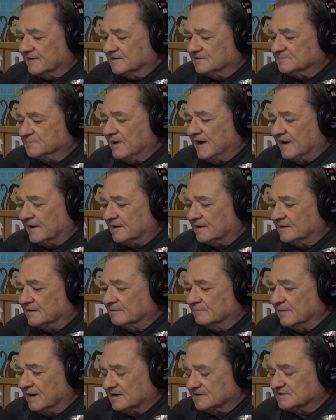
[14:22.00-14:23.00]
is back
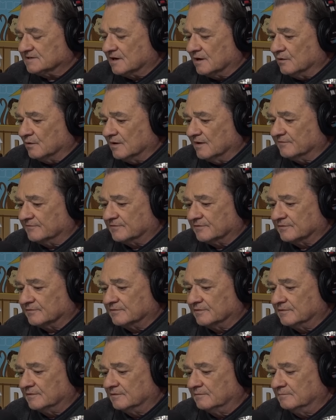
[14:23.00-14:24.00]
in Mexico
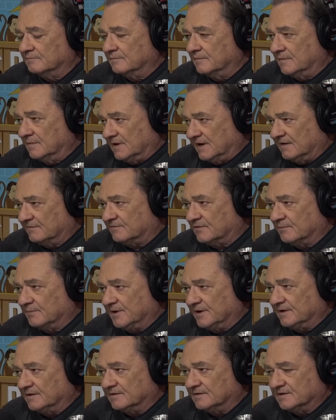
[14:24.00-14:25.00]

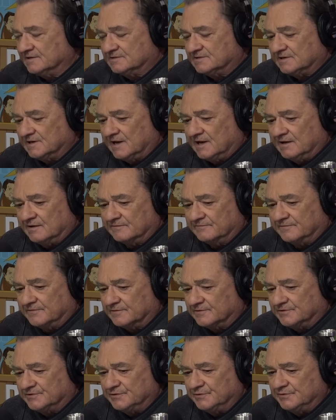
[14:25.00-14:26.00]
being disallowed for
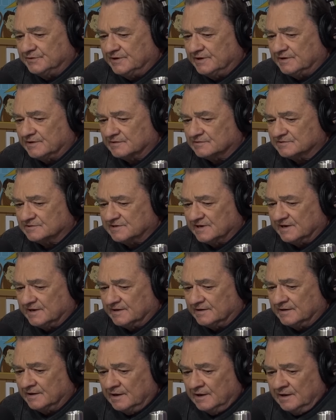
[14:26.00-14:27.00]
2 years,
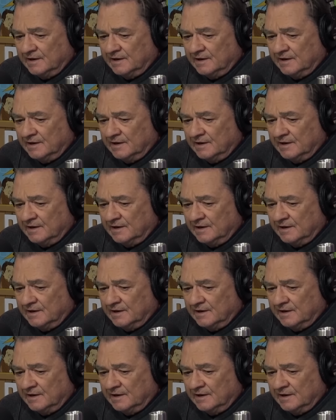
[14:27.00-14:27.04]
and